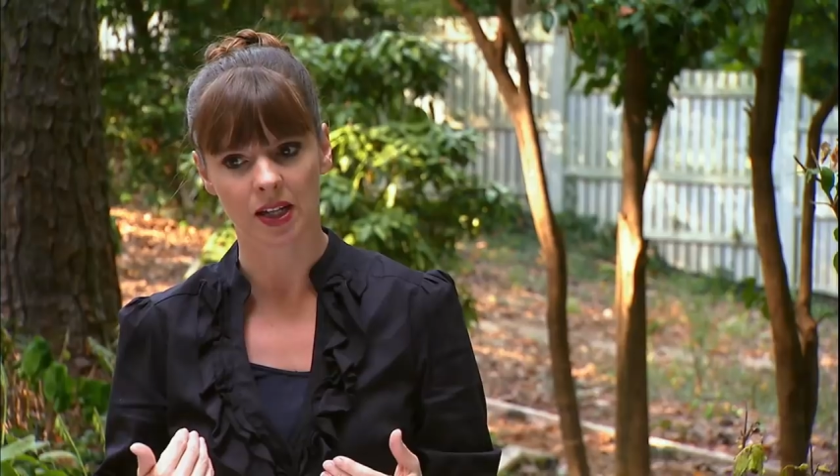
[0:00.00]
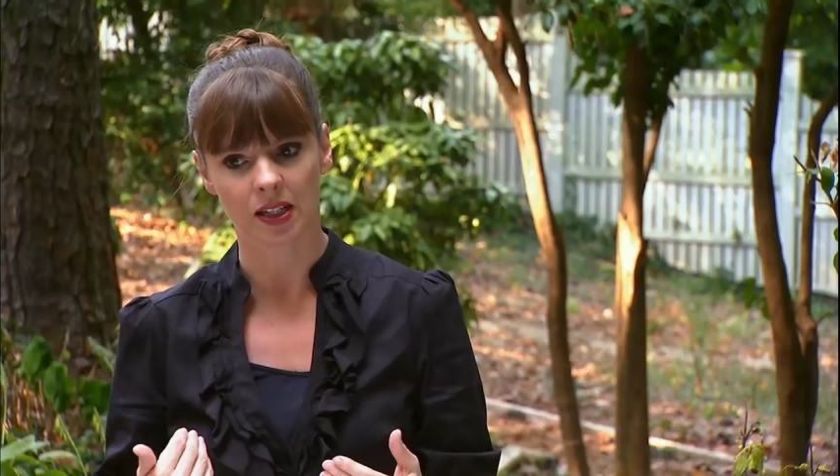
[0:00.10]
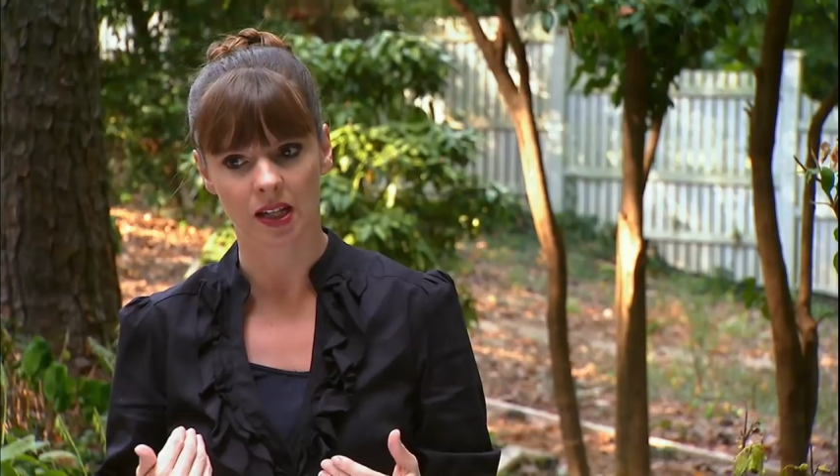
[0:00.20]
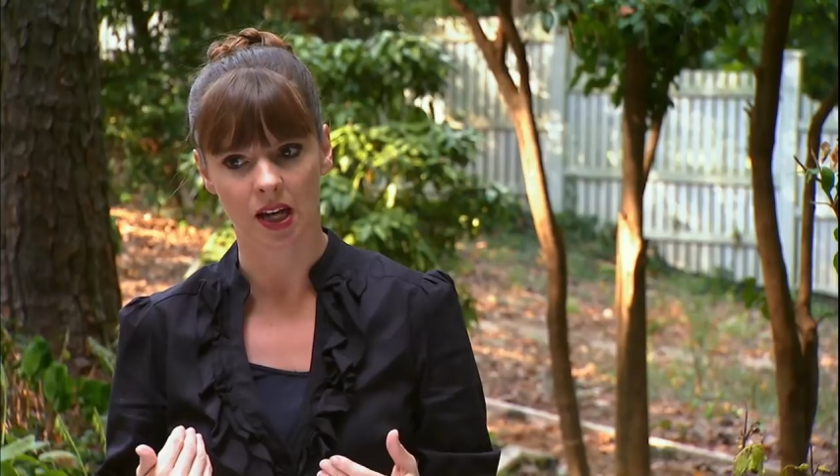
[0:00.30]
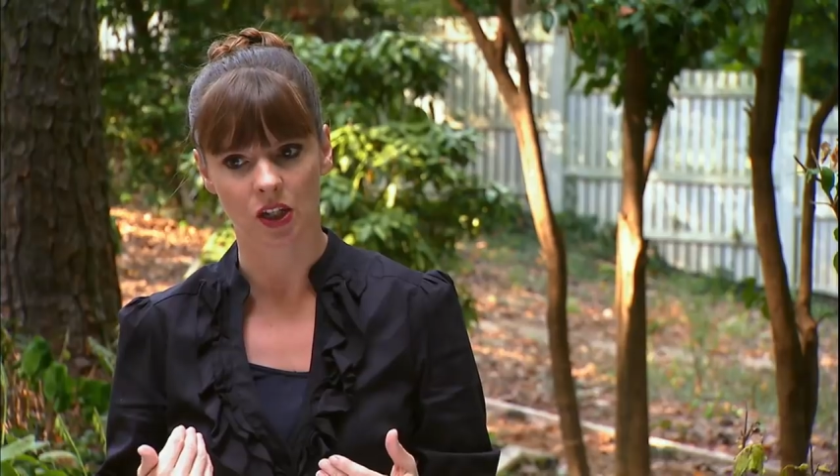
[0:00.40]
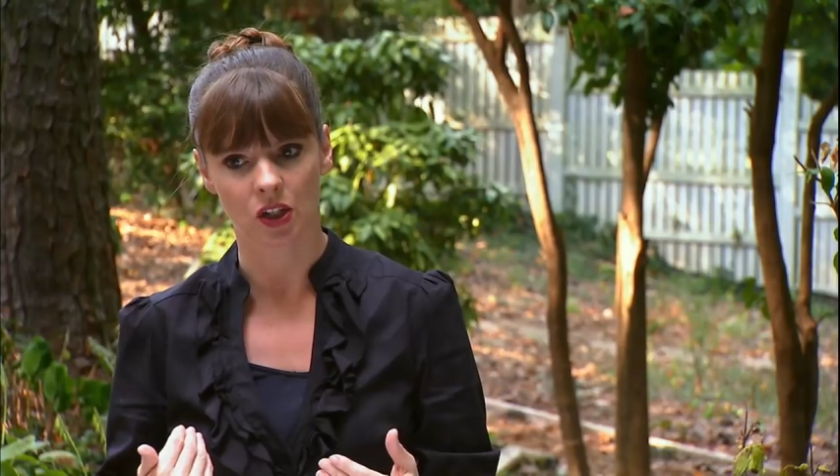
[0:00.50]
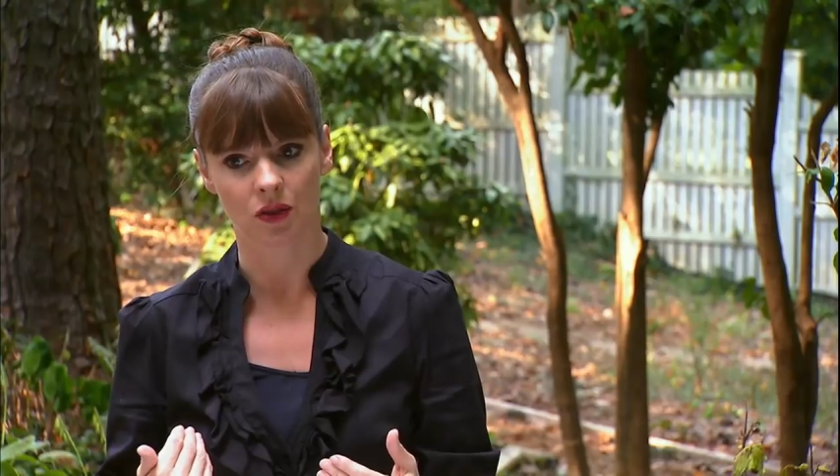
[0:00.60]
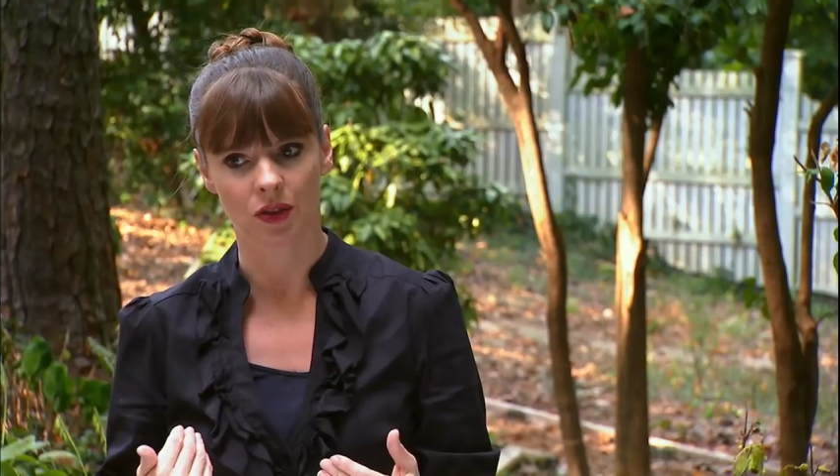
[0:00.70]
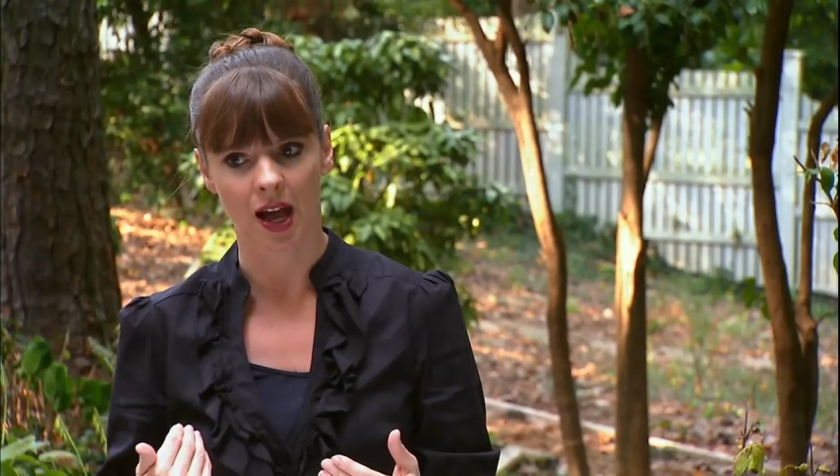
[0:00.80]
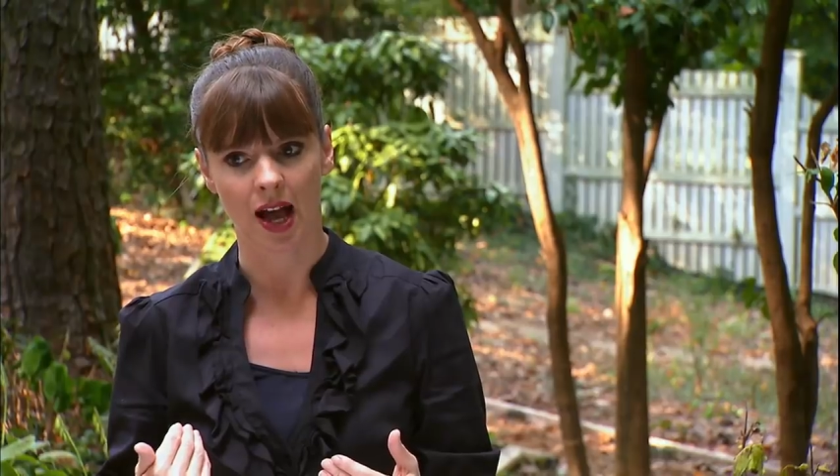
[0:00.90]
an
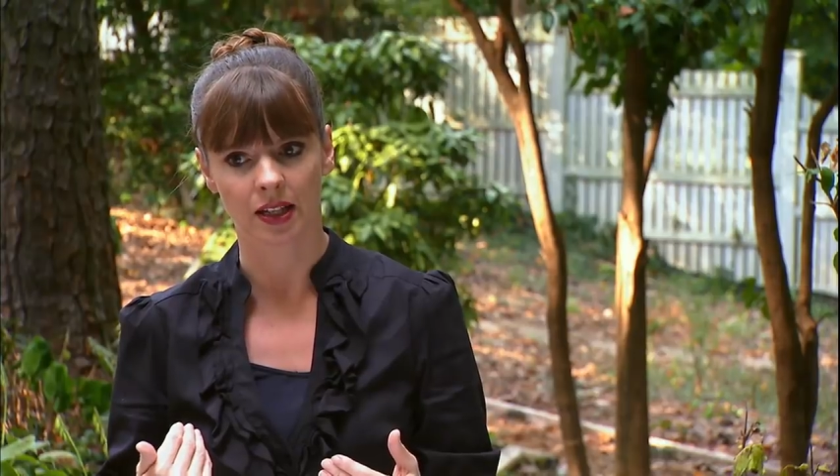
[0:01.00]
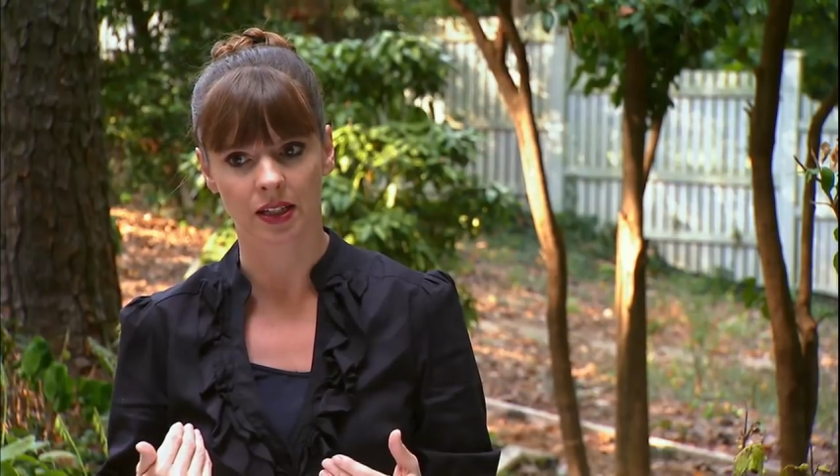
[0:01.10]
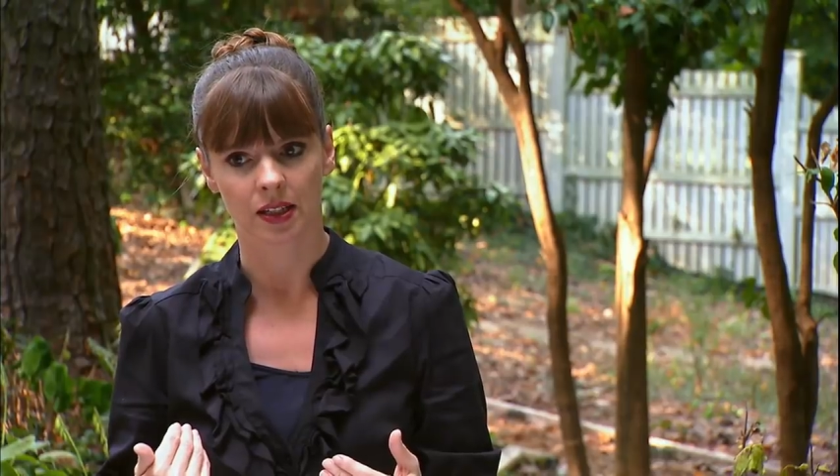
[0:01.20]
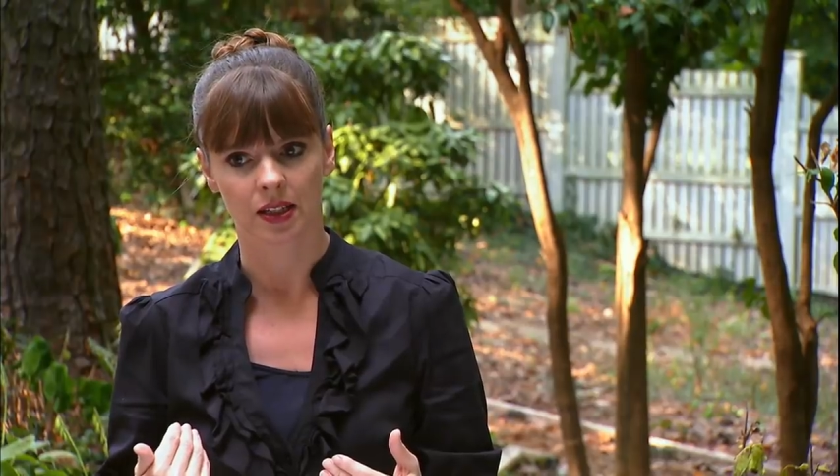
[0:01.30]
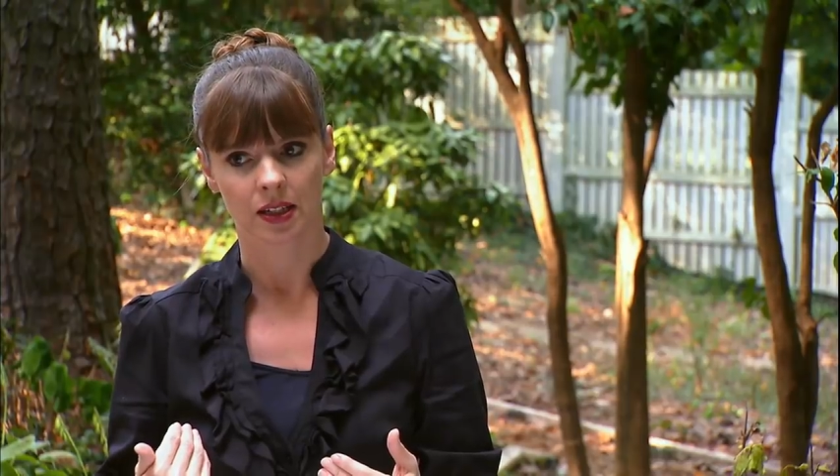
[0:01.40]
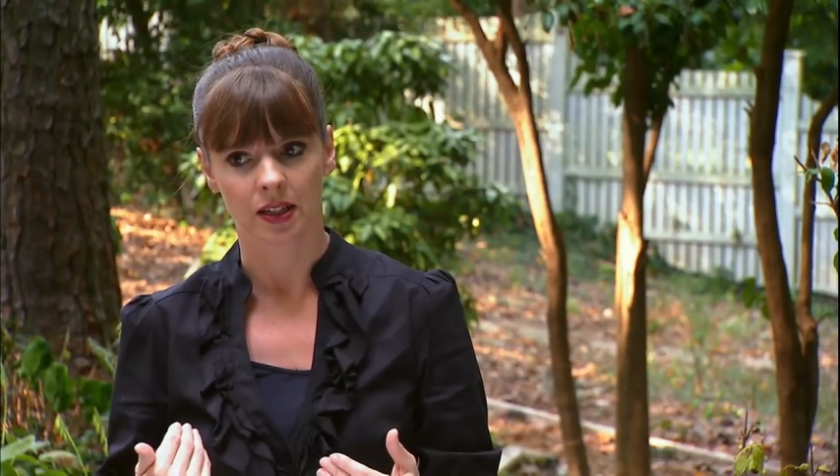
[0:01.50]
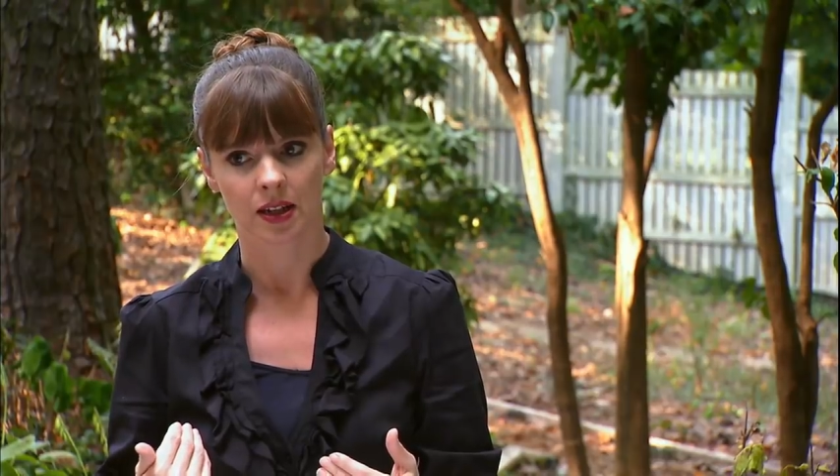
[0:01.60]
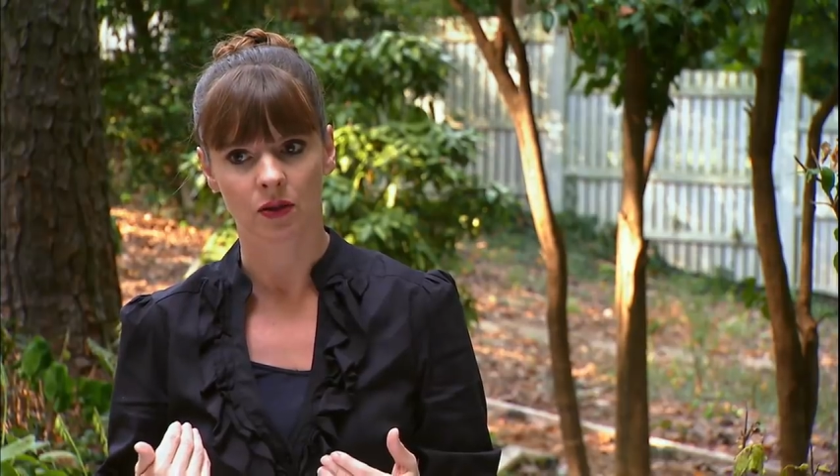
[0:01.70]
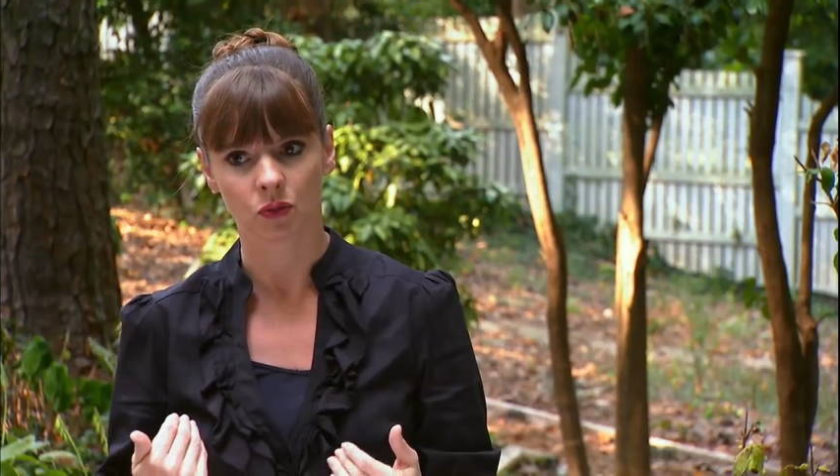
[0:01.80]
indication that it